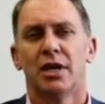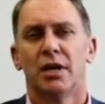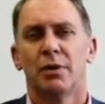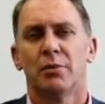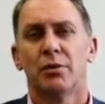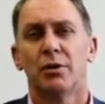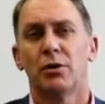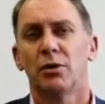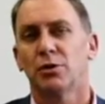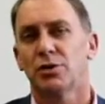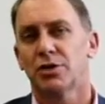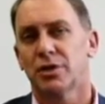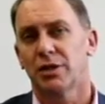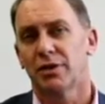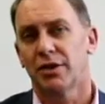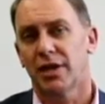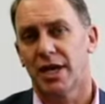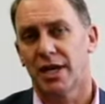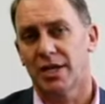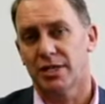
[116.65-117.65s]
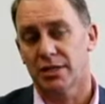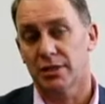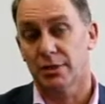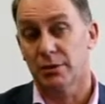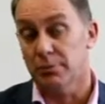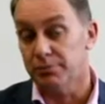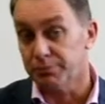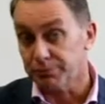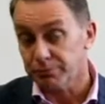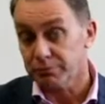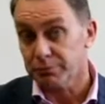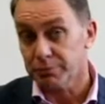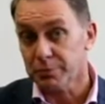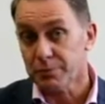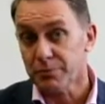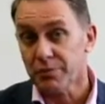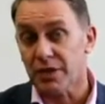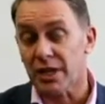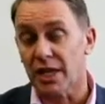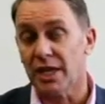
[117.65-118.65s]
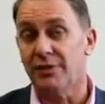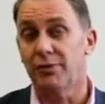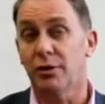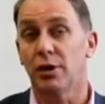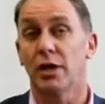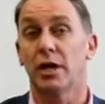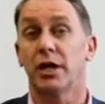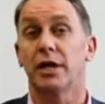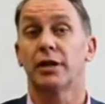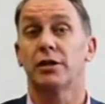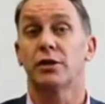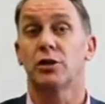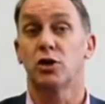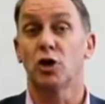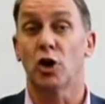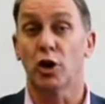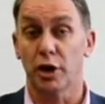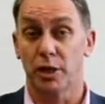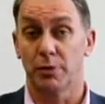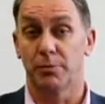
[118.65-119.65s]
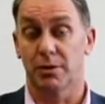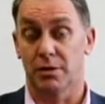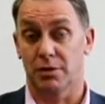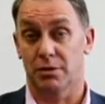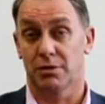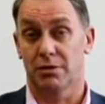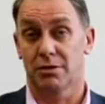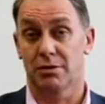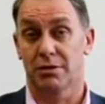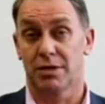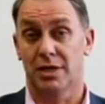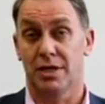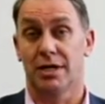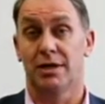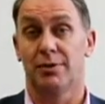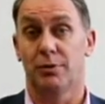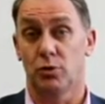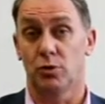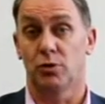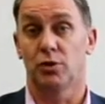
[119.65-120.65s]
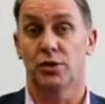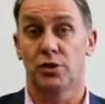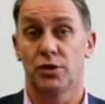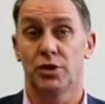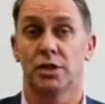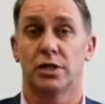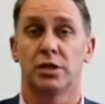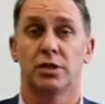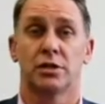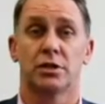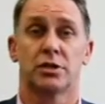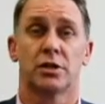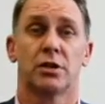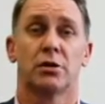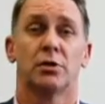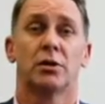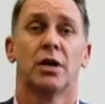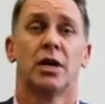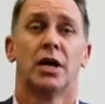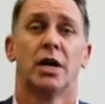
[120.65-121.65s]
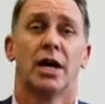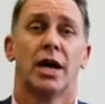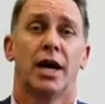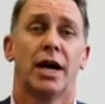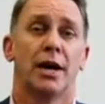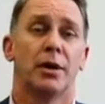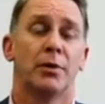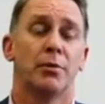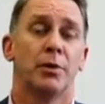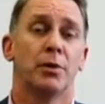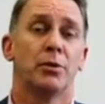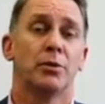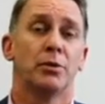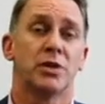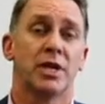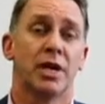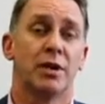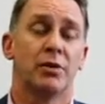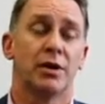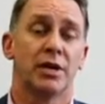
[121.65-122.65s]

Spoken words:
We're also there to, if you like, document your disease. So we will generally